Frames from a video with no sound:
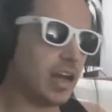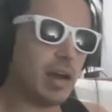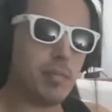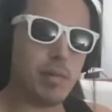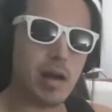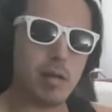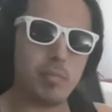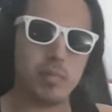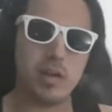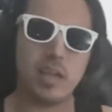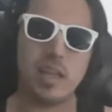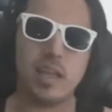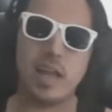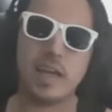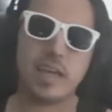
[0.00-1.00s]
I'm
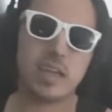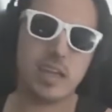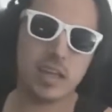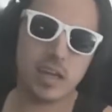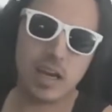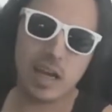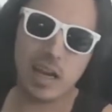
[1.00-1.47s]
really liking it.